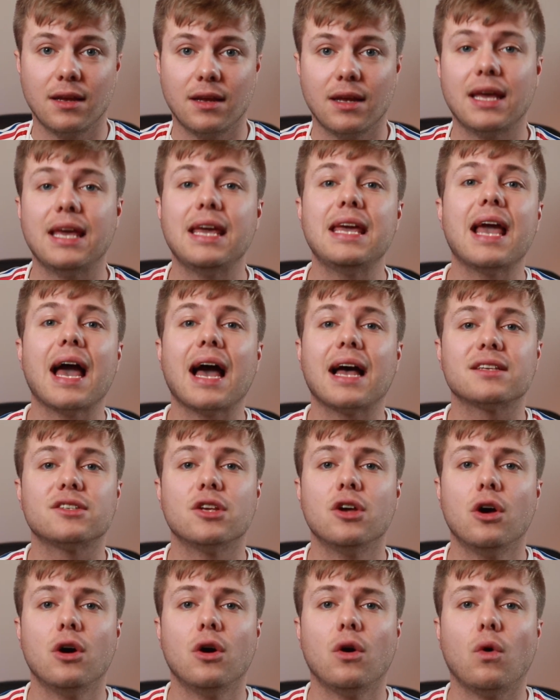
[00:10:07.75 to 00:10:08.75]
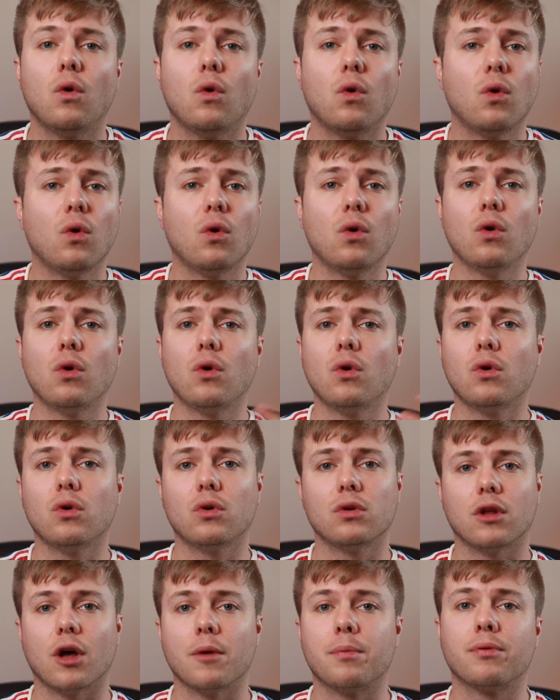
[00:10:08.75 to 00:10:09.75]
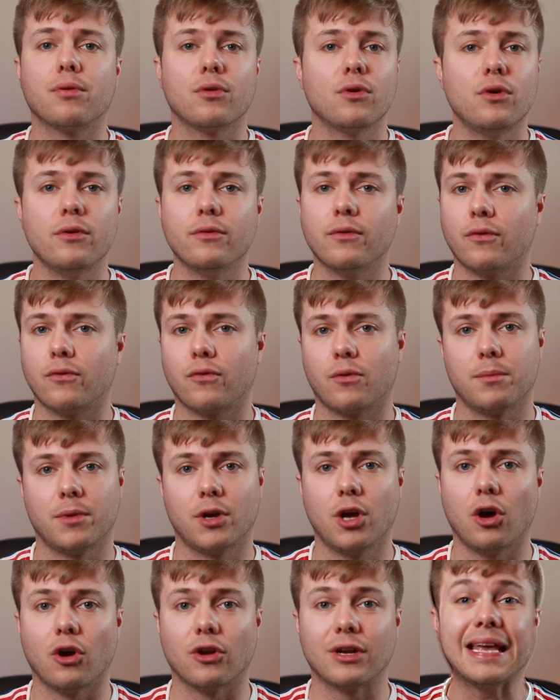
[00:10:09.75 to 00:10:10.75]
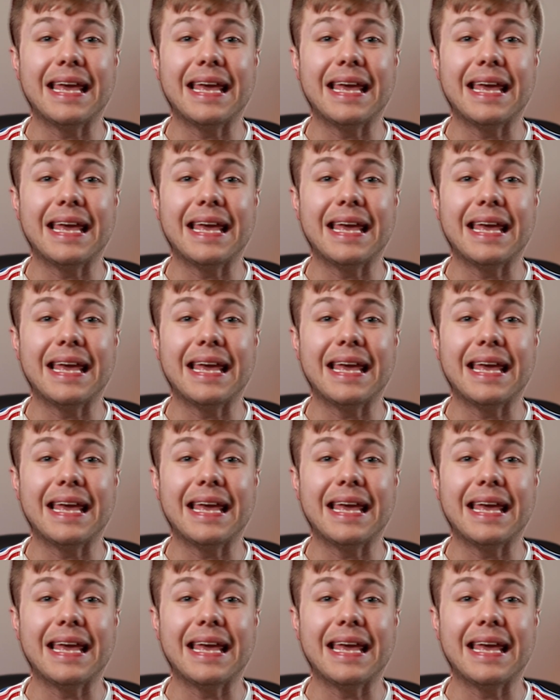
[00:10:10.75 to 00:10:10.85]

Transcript: He has all approval from God.